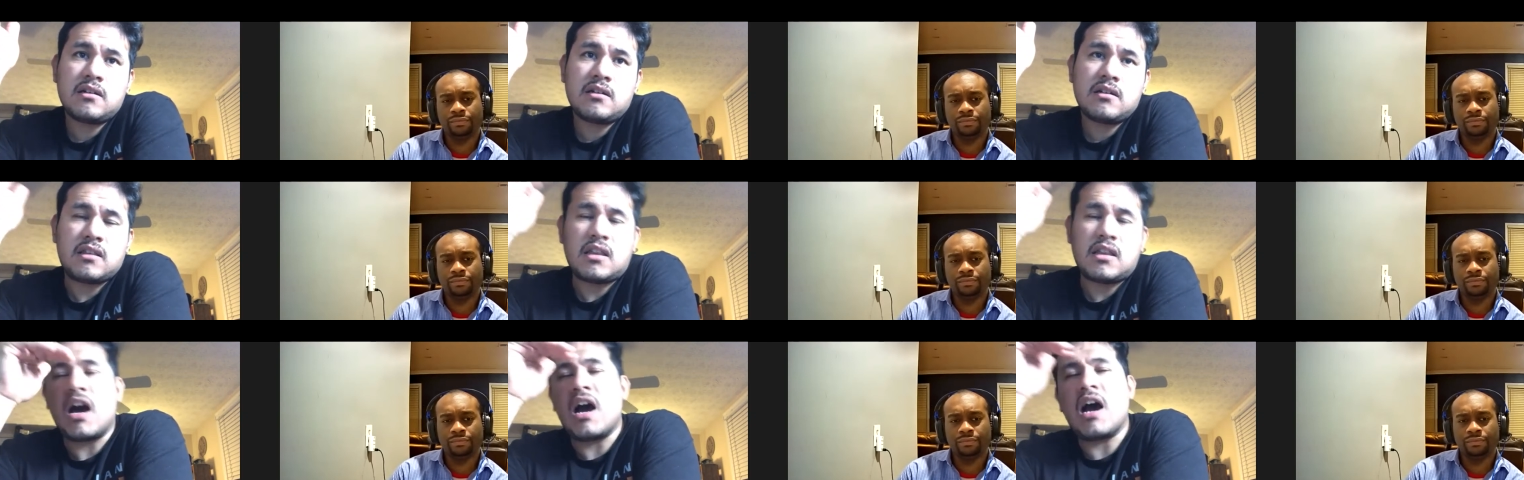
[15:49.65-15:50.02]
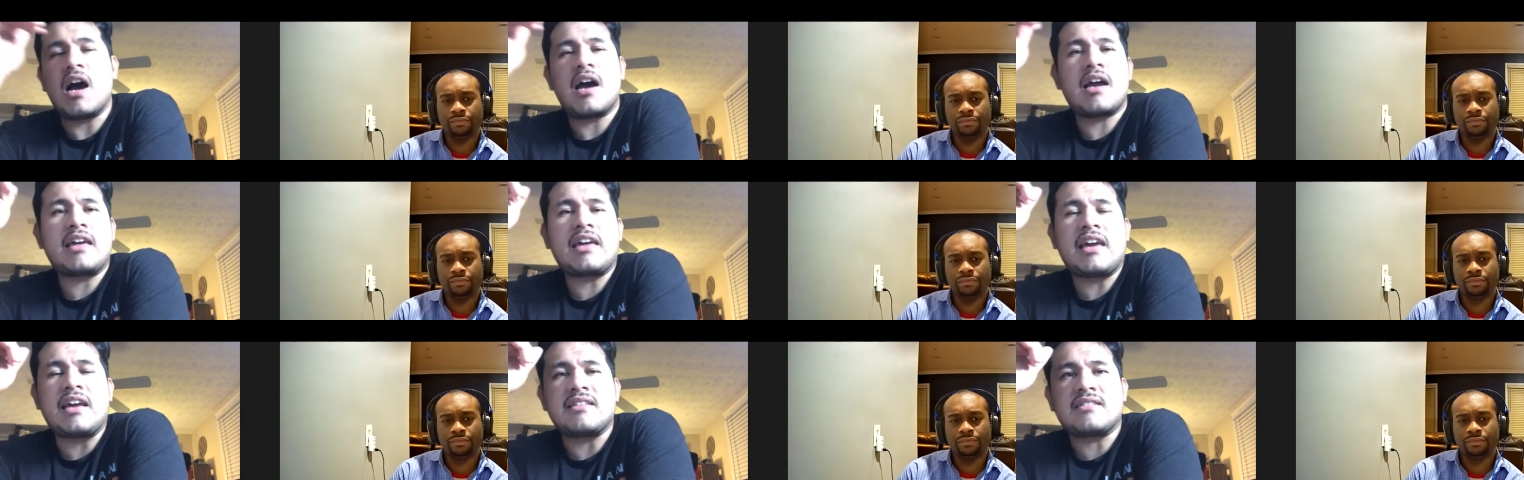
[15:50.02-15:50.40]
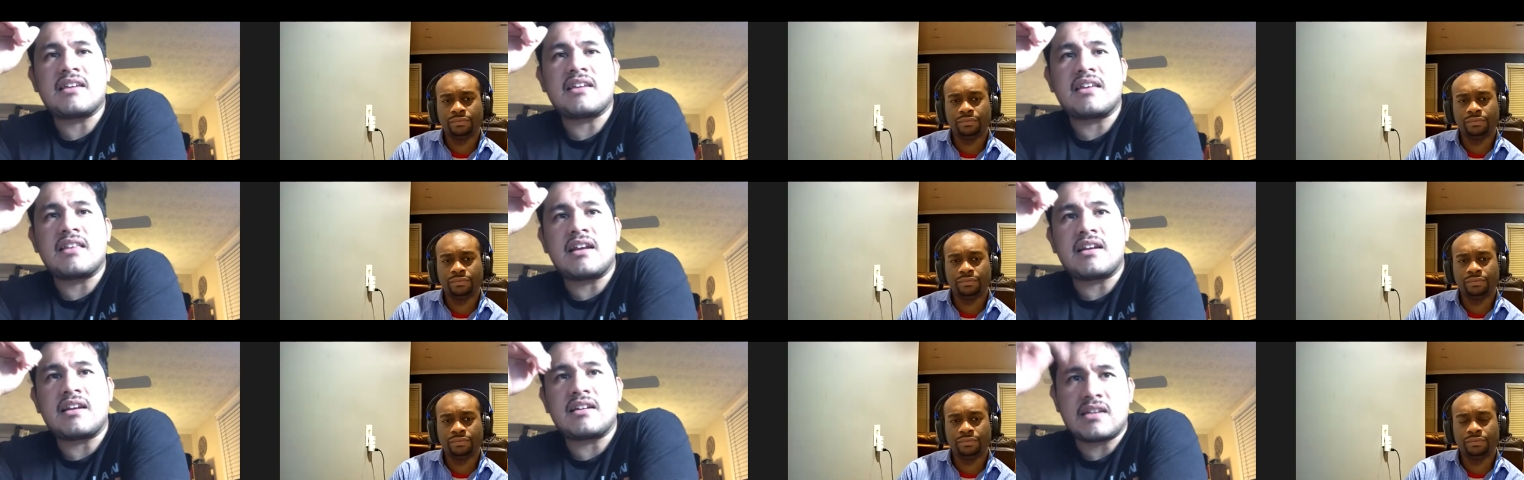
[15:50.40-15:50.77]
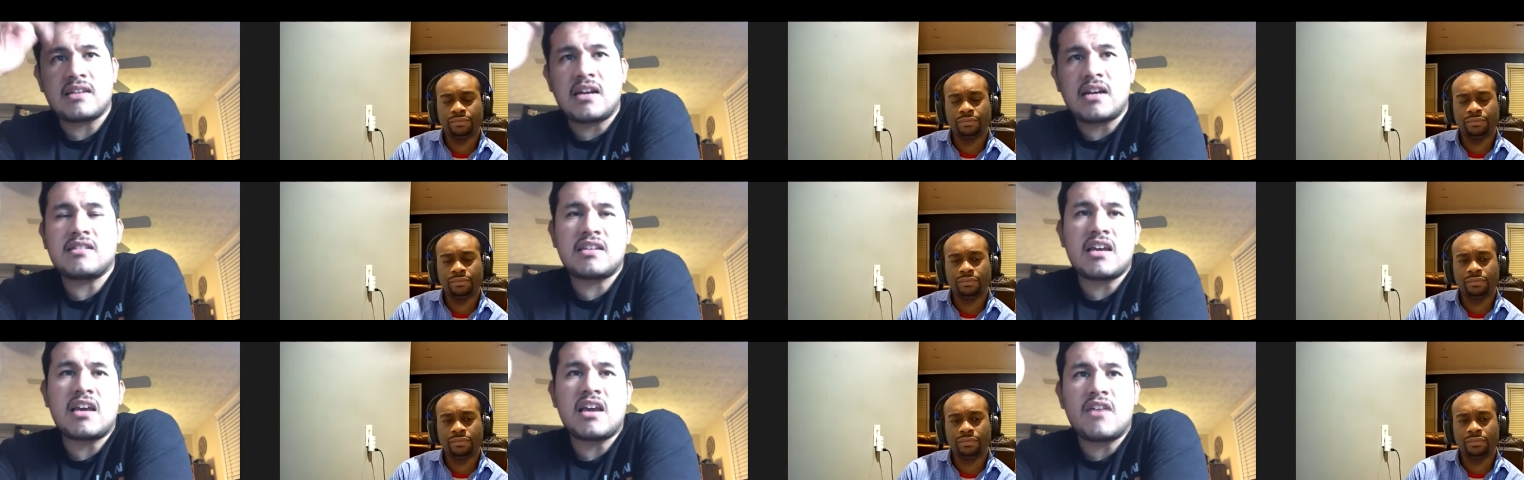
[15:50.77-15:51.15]
Speaker 1: No, nah, I can't say that because
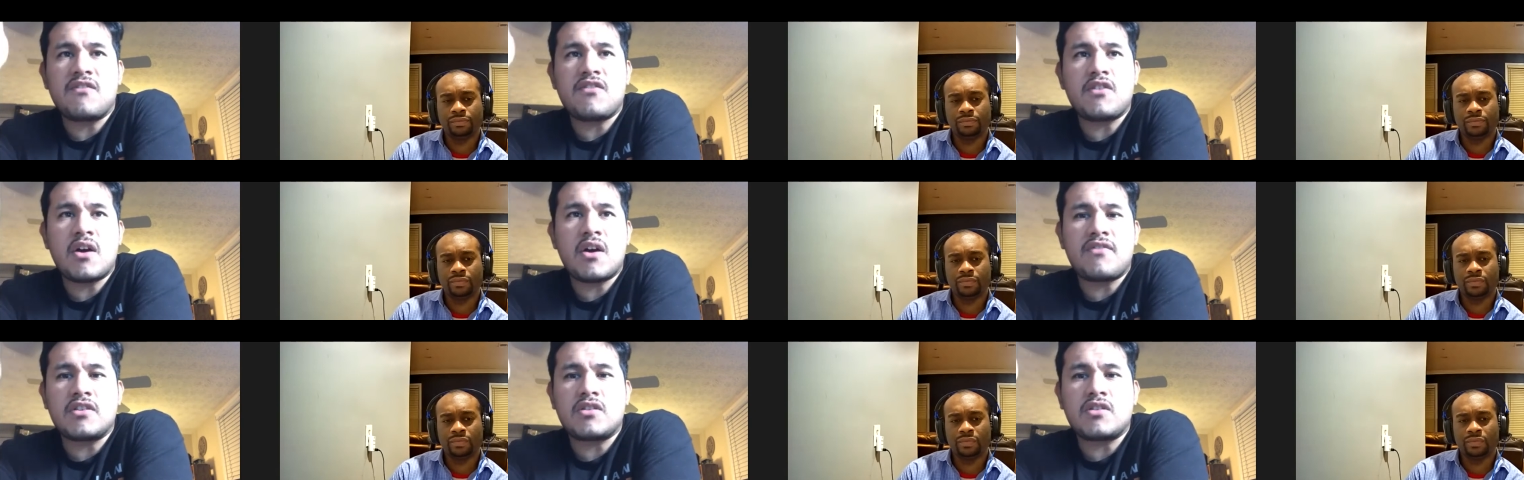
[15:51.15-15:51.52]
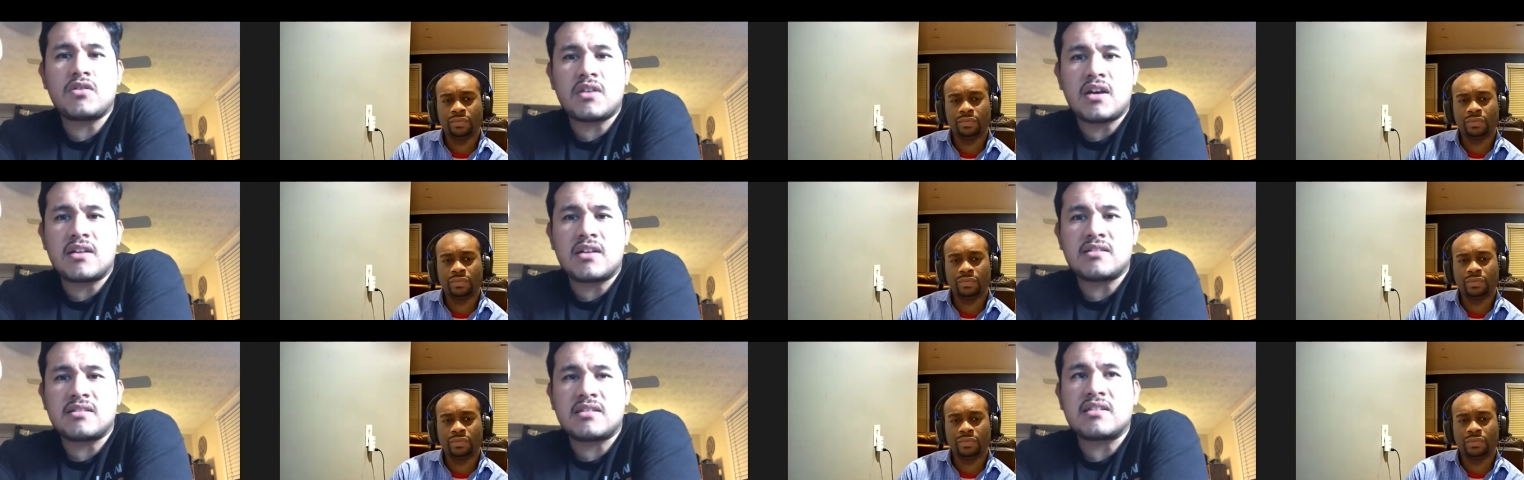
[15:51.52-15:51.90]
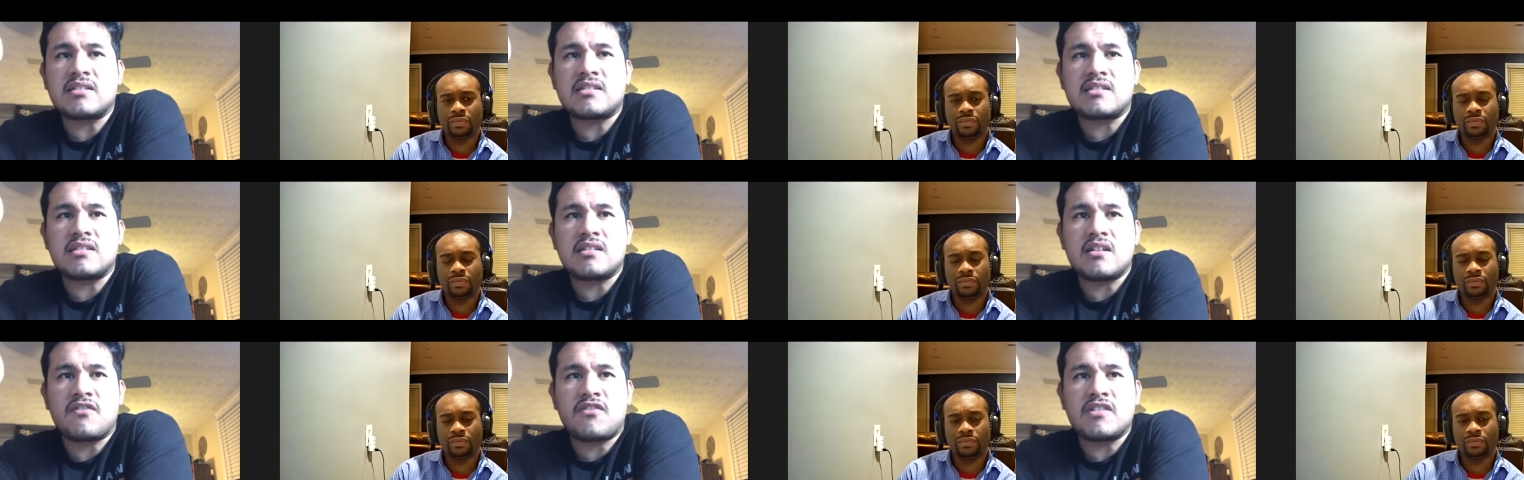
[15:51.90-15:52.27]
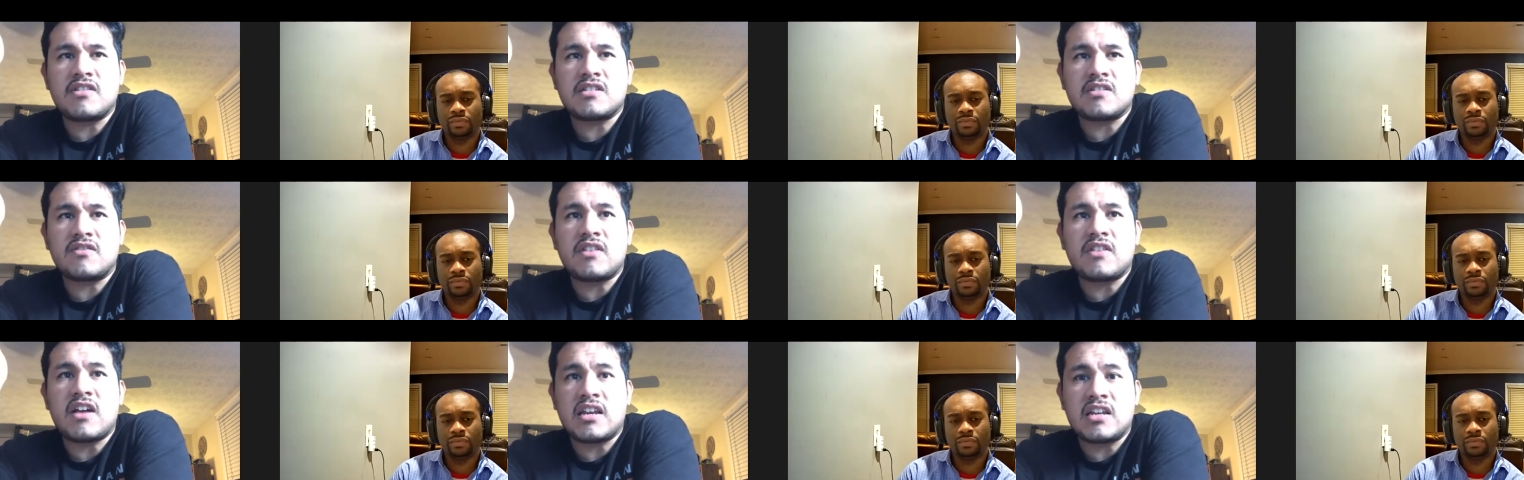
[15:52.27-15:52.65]
I'd say if you have the 2016
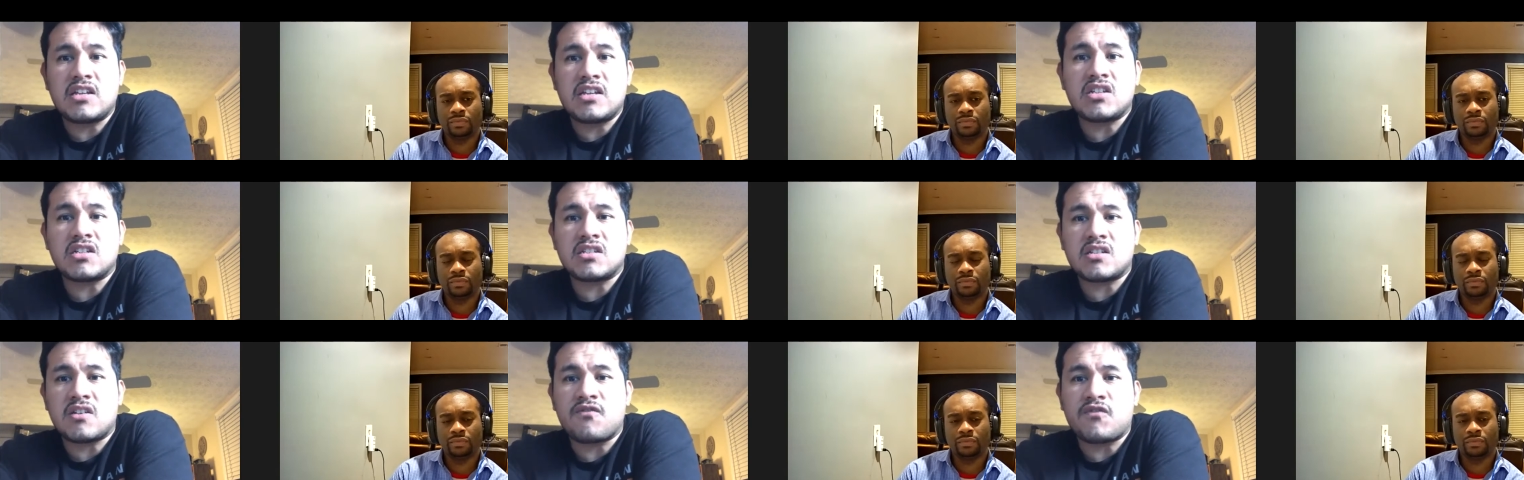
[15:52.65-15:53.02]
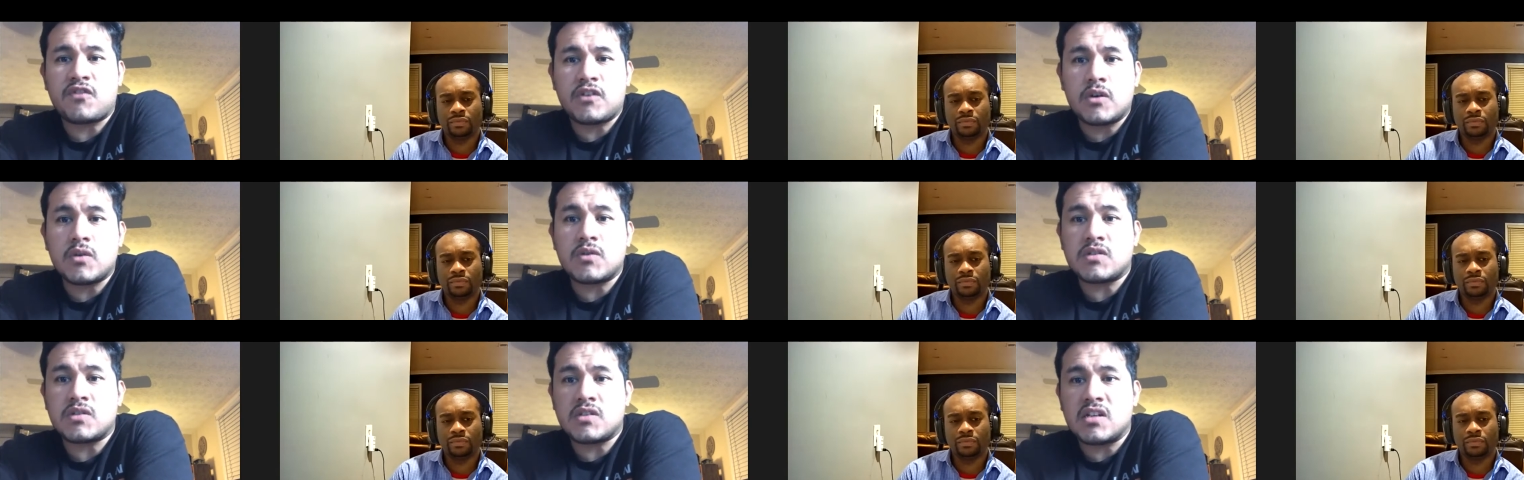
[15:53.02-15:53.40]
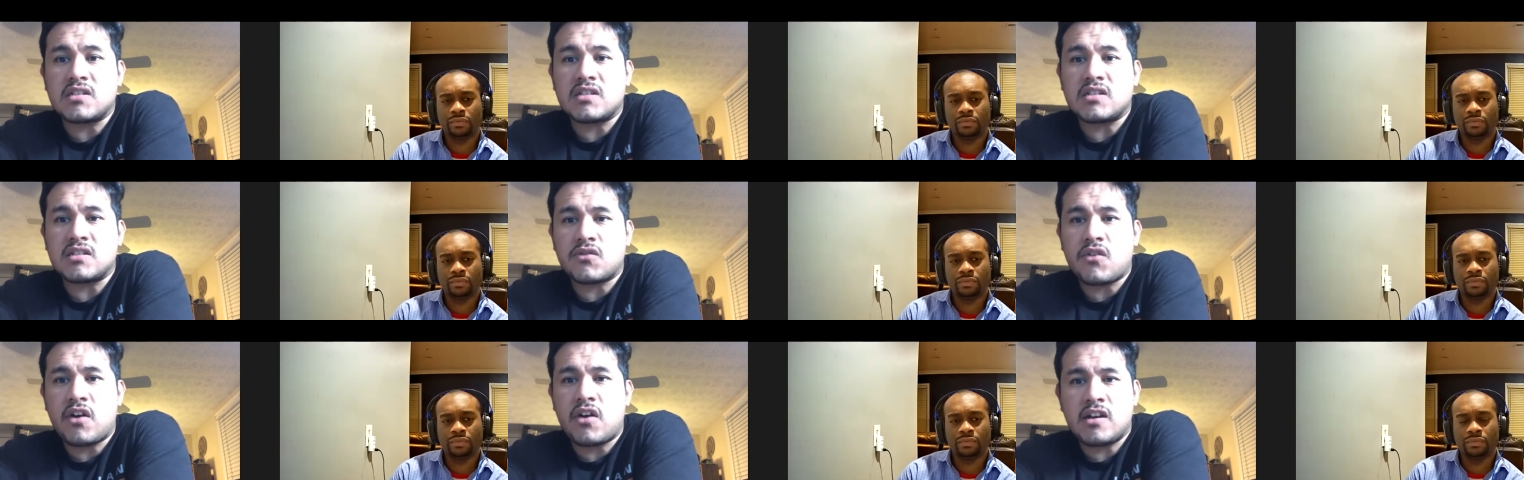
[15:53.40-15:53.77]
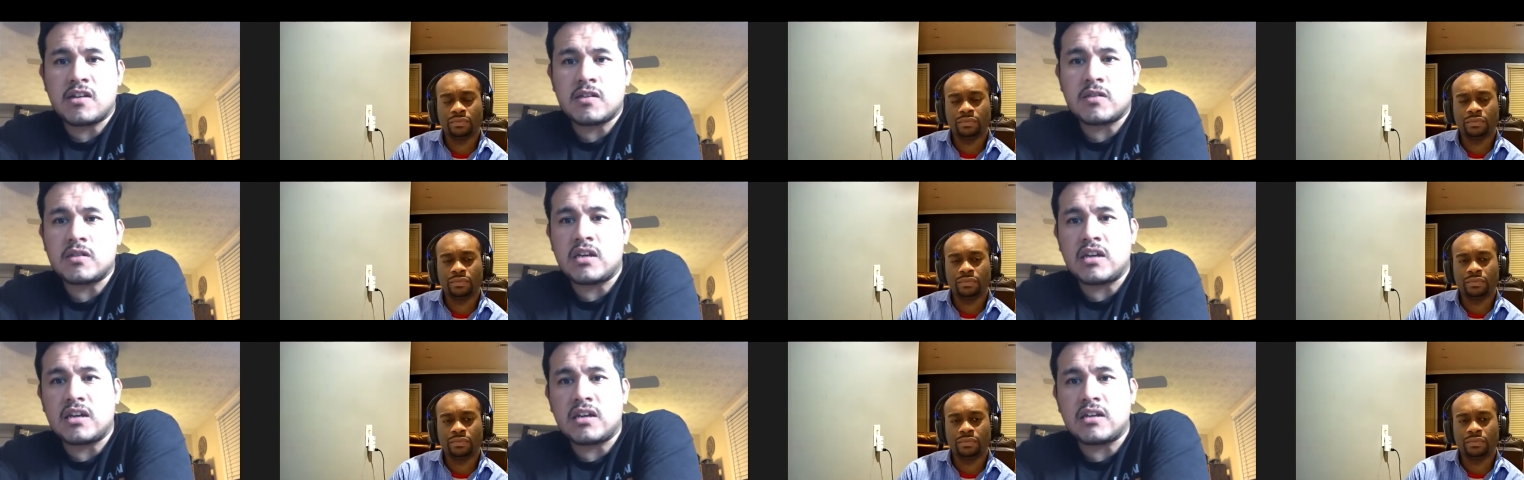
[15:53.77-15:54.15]
offensive line and Justin Fields does as great
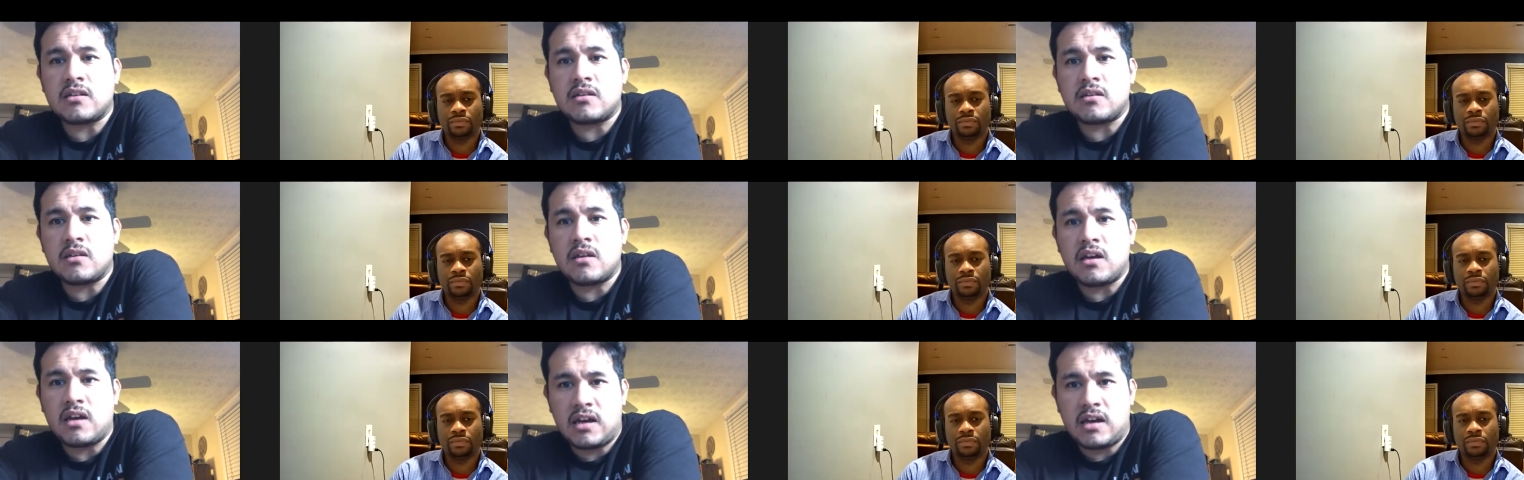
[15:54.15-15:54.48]
as he could